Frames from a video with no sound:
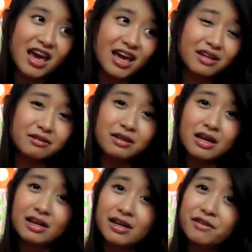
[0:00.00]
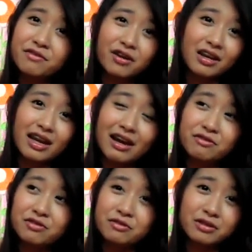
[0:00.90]
and live your
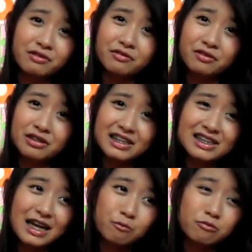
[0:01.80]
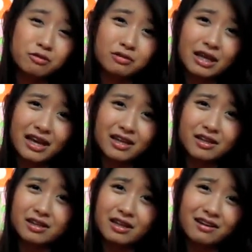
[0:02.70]
life to the fullest up to like
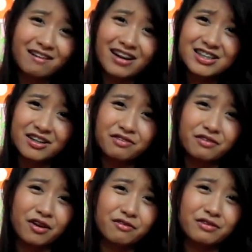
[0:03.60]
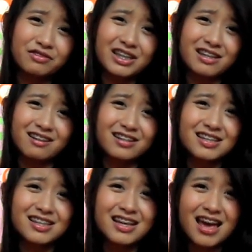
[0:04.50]
the rest of your 50
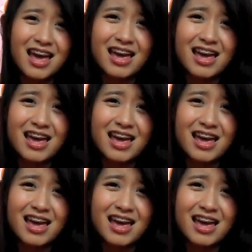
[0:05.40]
years?